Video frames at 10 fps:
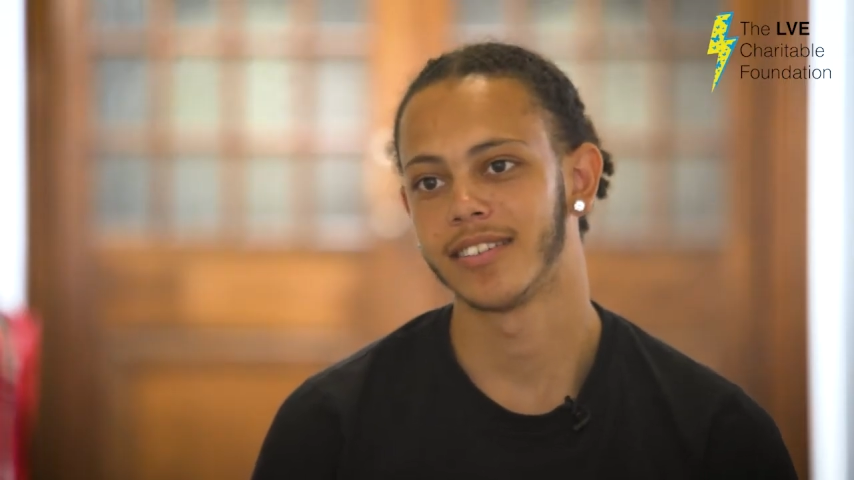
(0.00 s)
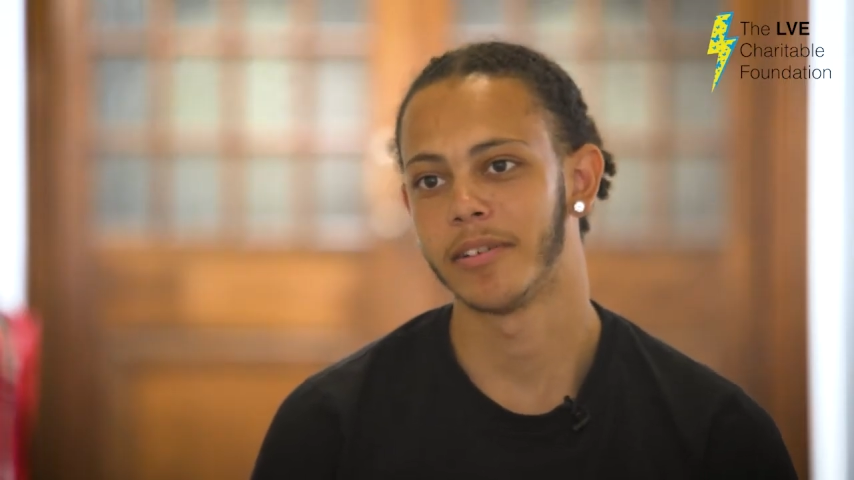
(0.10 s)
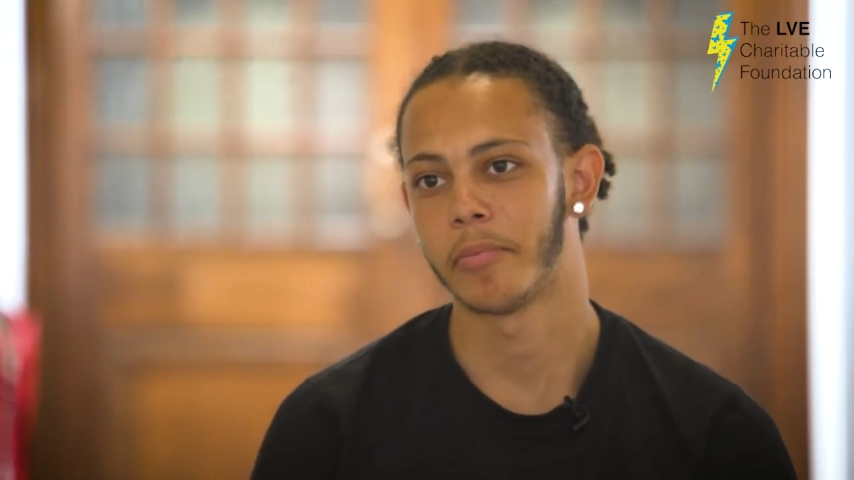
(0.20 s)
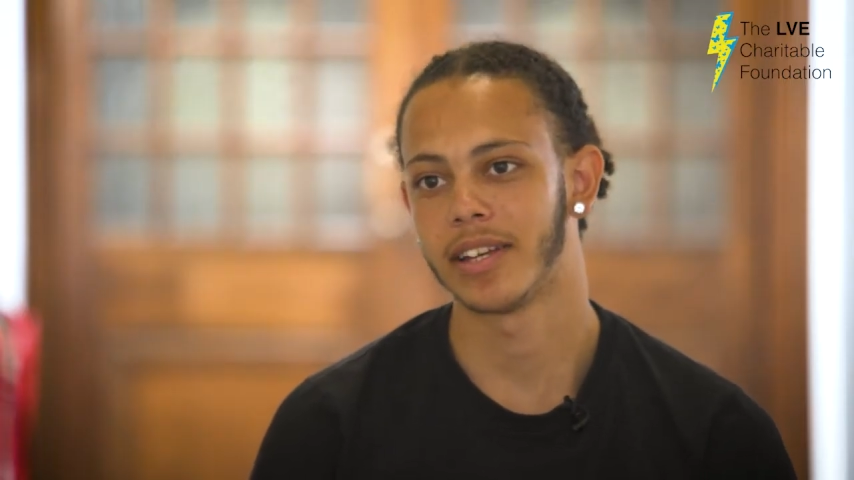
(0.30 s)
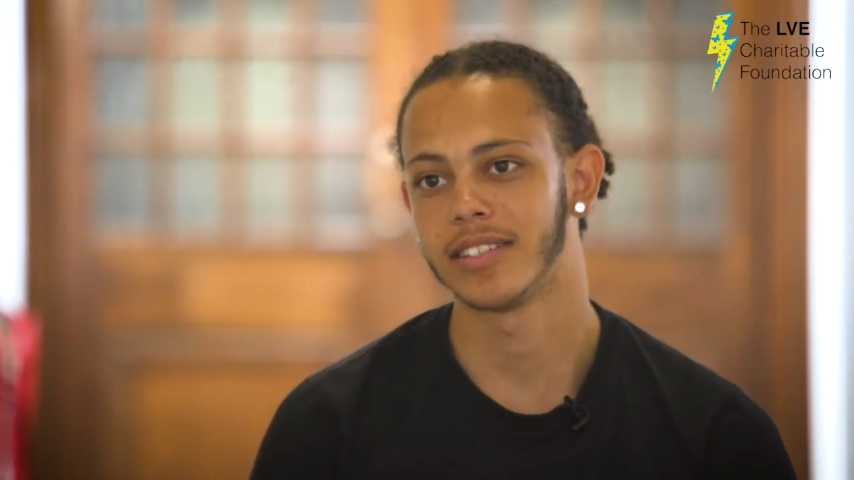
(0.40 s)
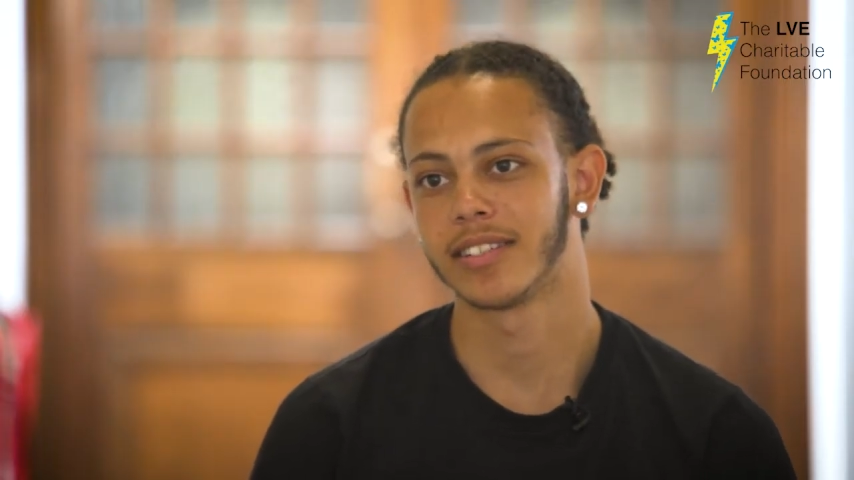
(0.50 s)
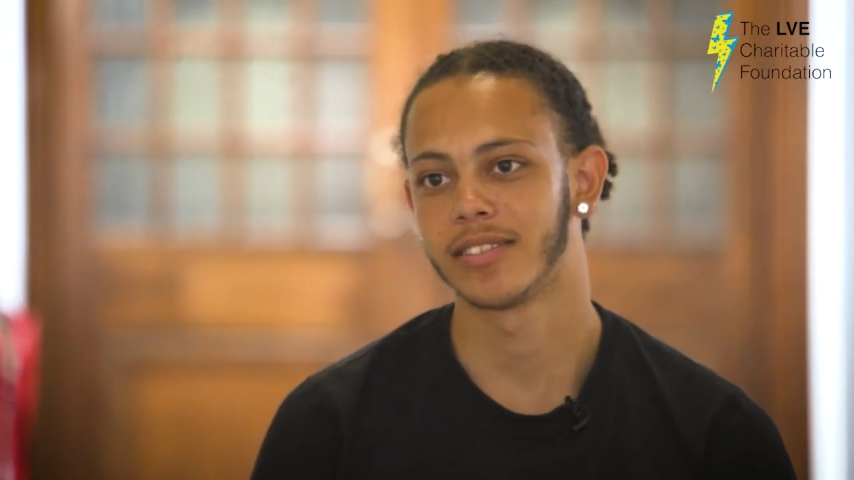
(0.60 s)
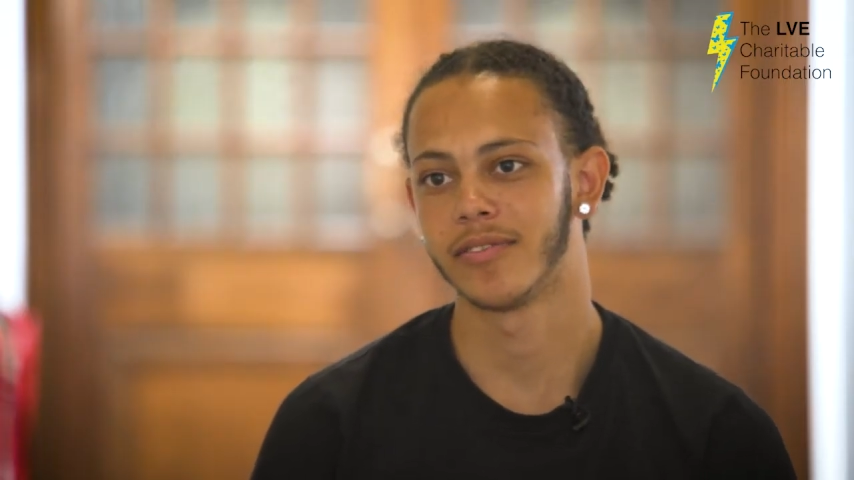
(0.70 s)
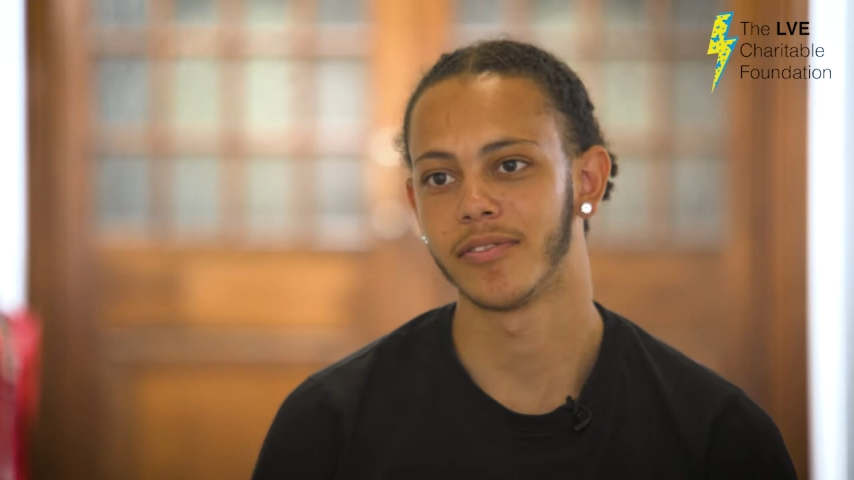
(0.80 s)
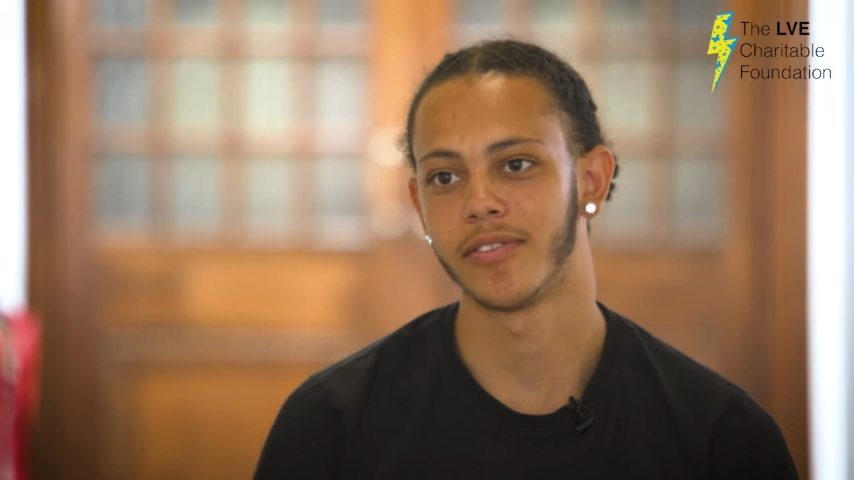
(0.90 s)
the basics
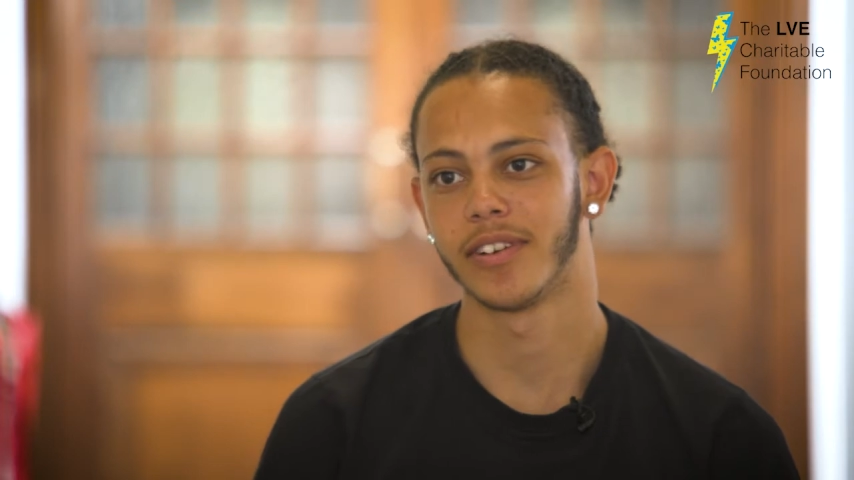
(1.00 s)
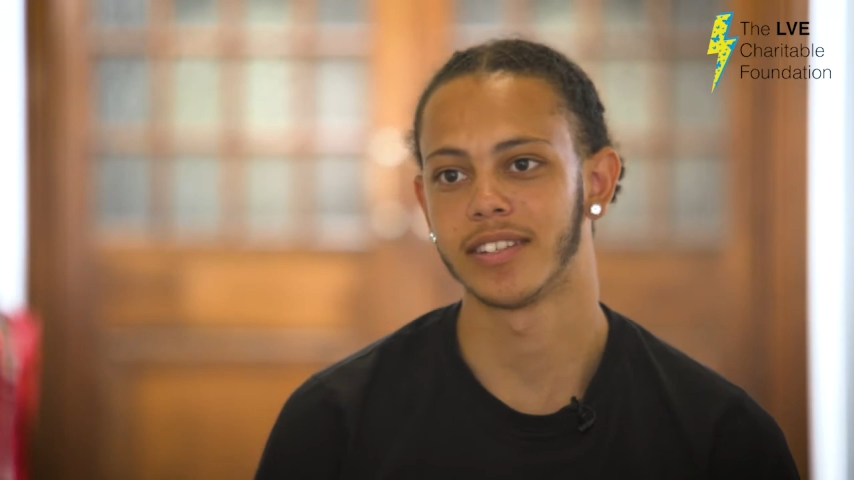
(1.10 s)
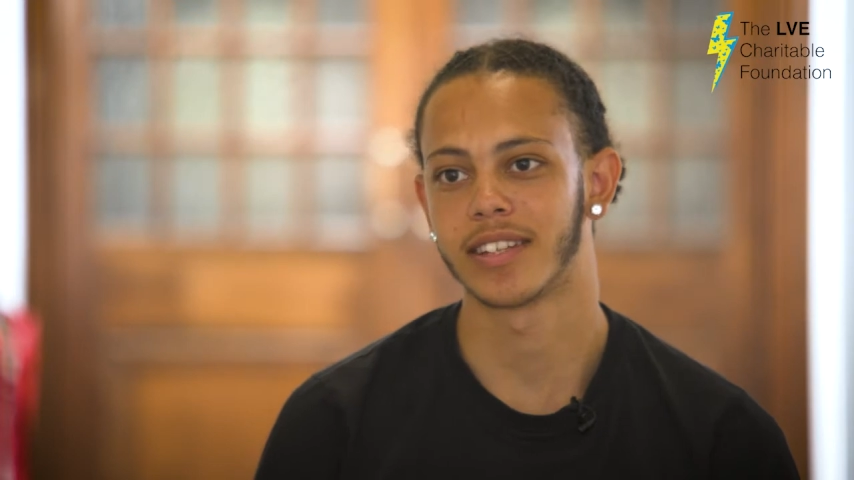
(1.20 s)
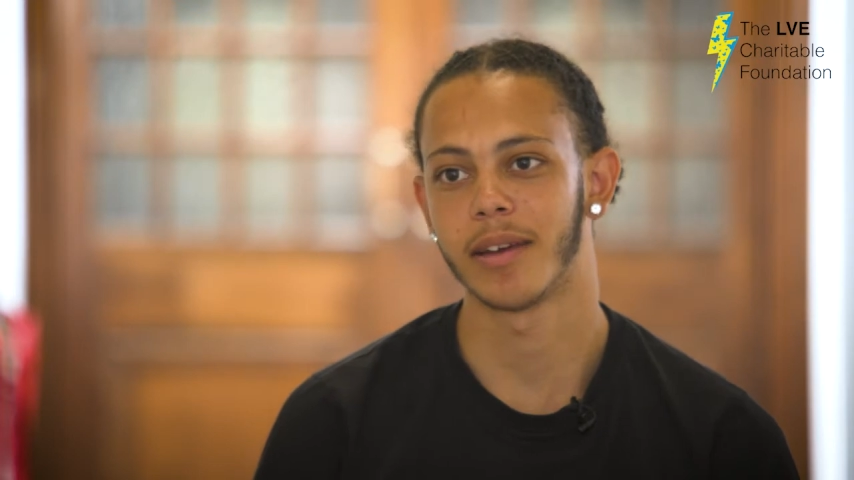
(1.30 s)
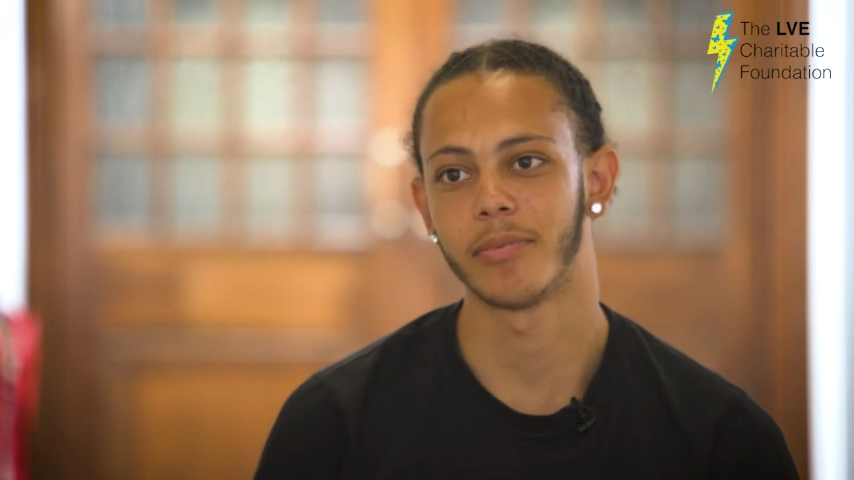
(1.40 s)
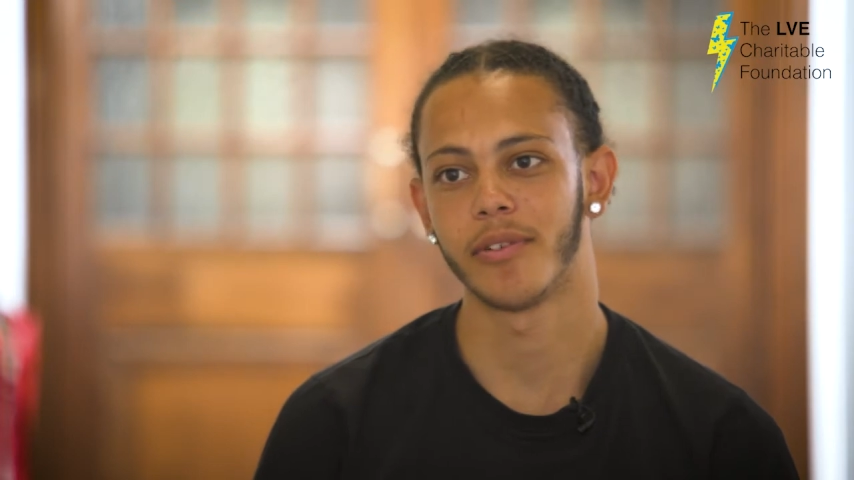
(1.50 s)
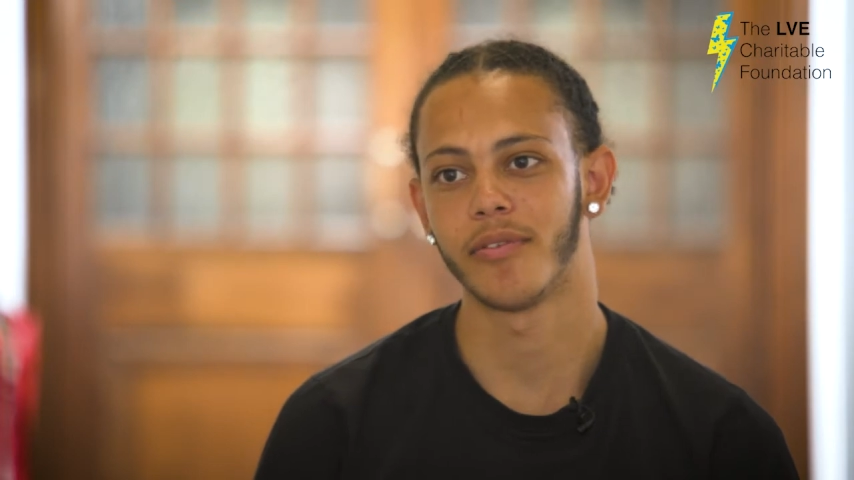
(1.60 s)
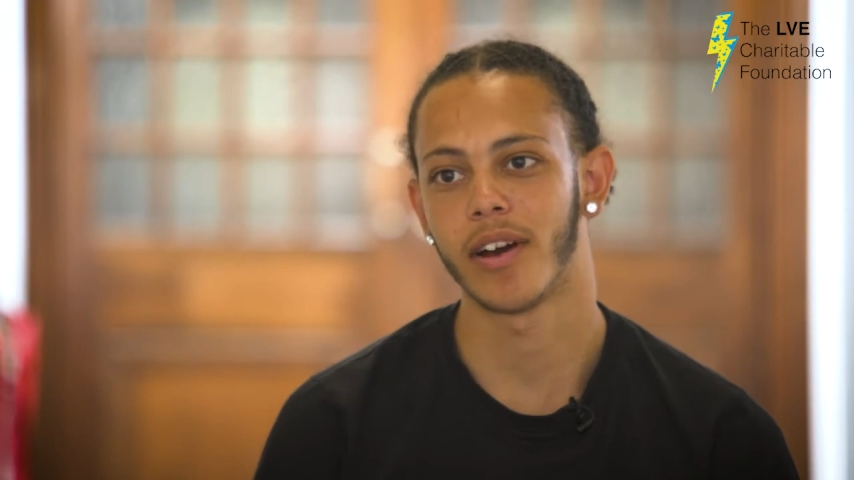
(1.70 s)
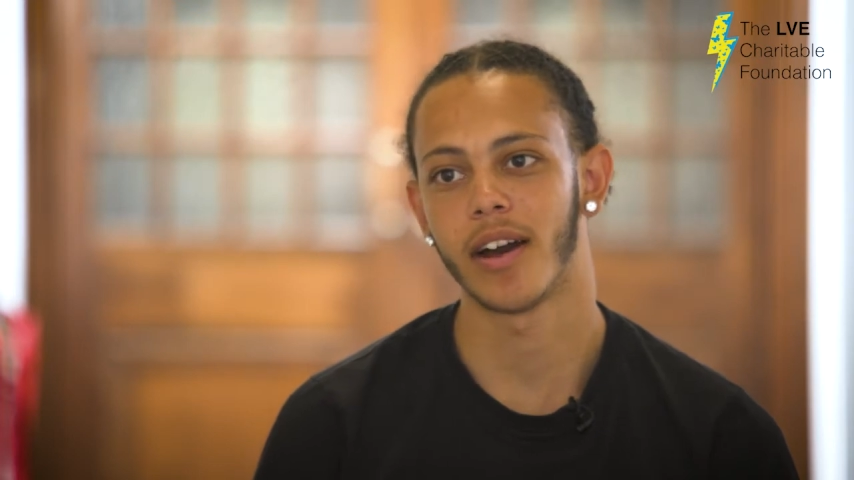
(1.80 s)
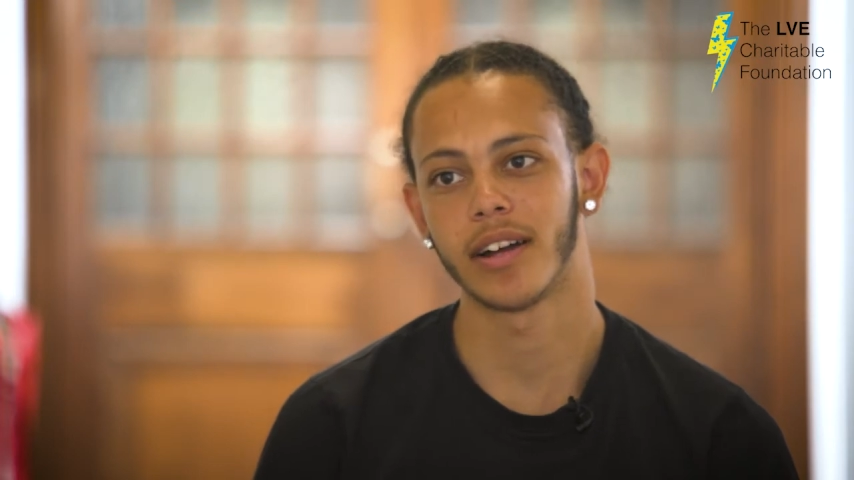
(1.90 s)
of escaping a fire,